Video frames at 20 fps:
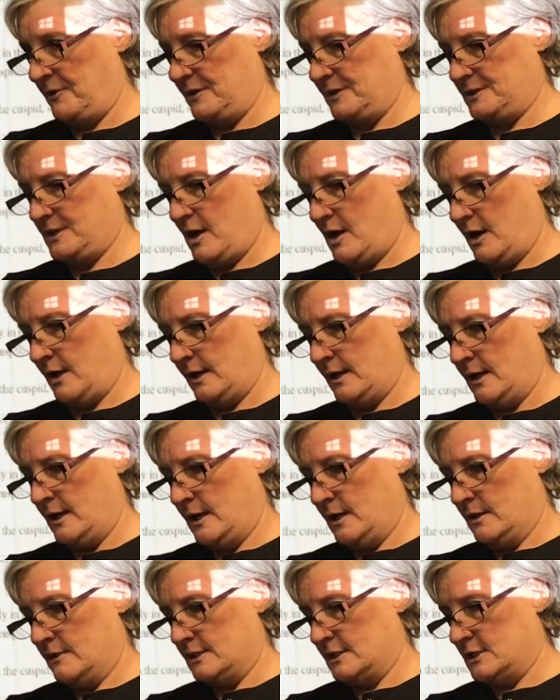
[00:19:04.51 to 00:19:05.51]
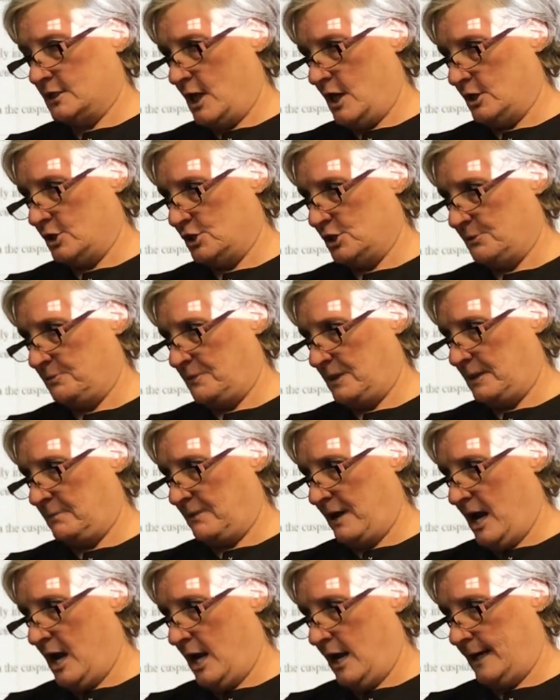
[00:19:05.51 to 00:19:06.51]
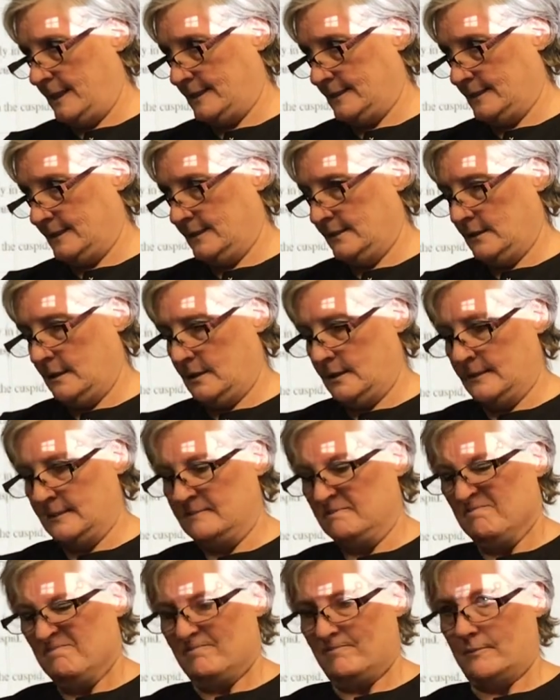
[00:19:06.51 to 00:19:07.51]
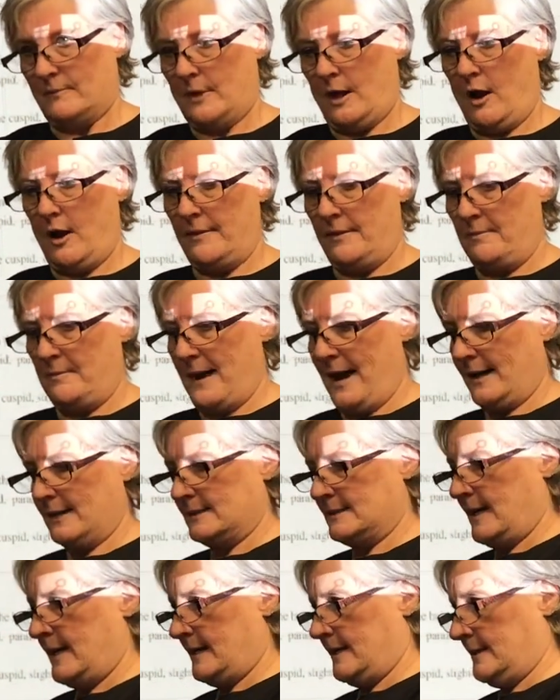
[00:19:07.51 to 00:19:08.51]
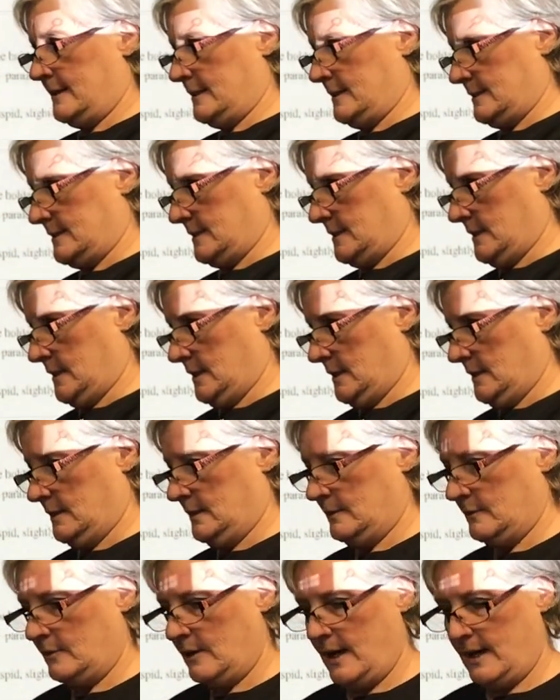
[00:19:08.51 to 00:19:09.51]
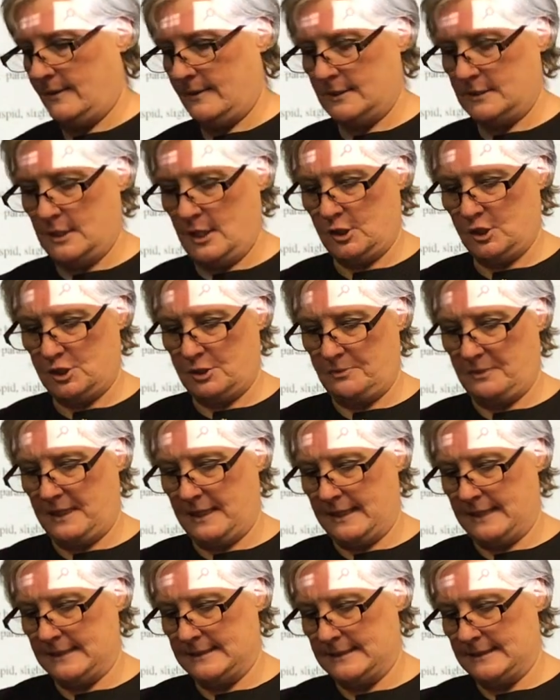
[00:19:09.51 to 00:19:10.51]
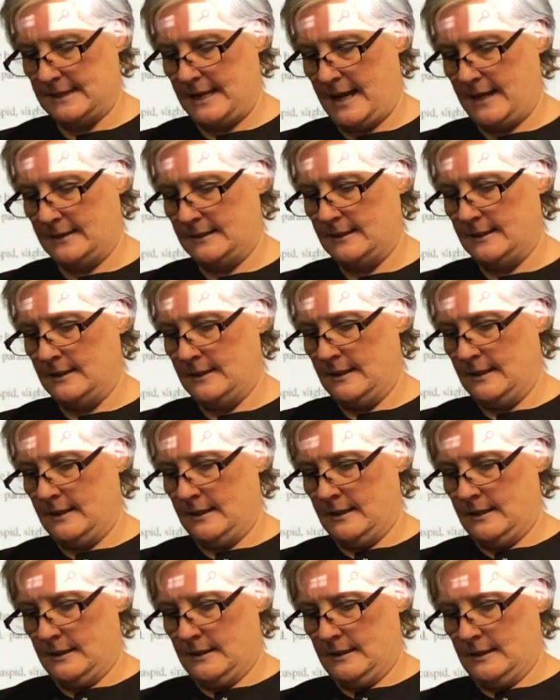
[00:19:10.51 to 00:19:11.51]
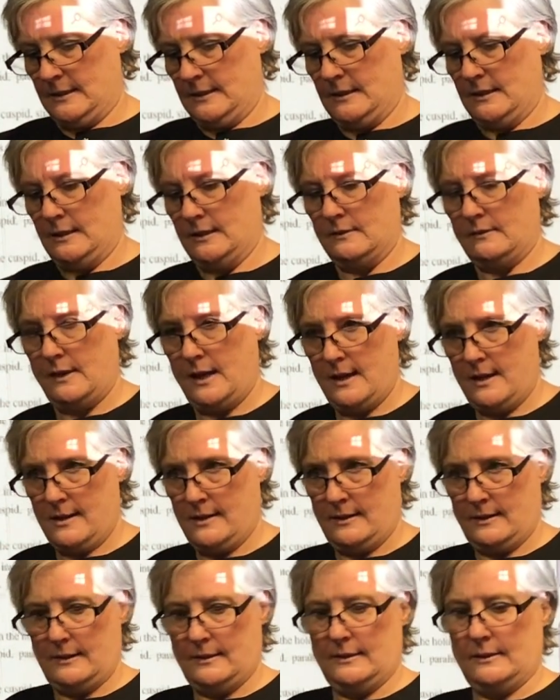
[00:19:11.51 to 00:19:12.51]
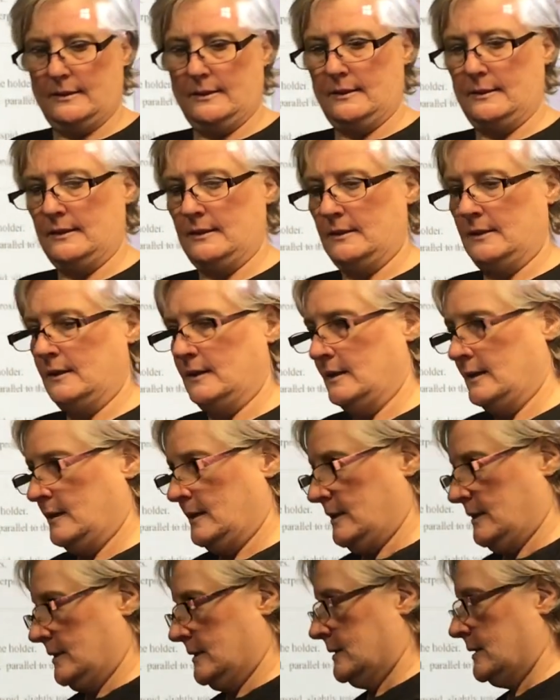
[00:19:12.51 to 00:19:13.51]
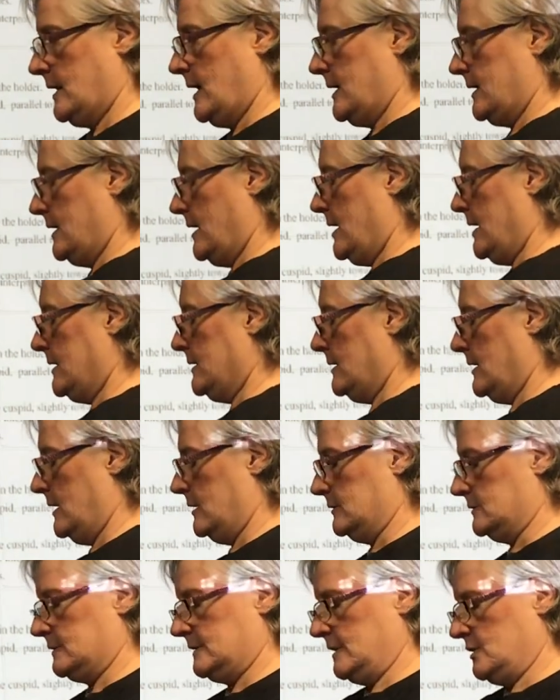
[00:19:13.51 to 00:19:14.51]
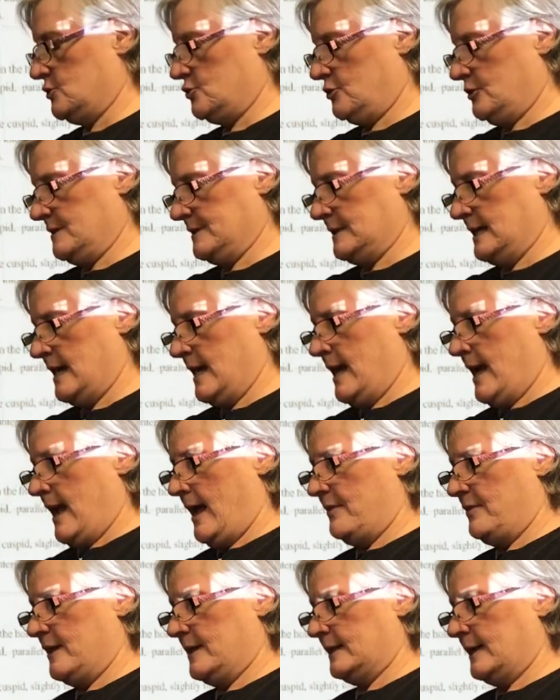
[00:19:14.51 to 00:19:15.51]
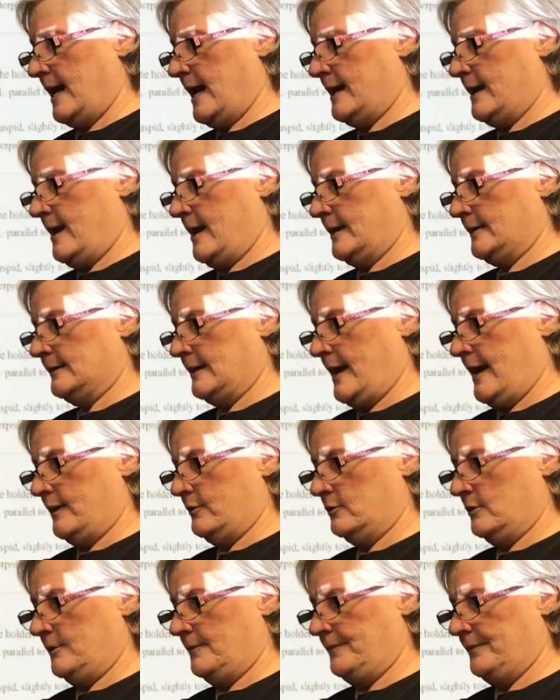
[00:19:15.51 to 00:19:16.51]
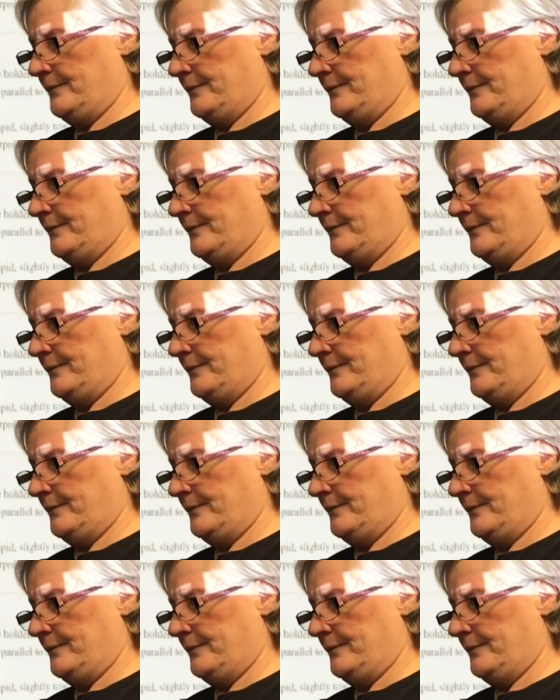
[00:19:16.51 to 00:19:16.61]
of the tongue. The tongue should be behind, on the back side of this. Okay, the tongue should be against that. Okay? Canine, or centrals, and then canine lateral.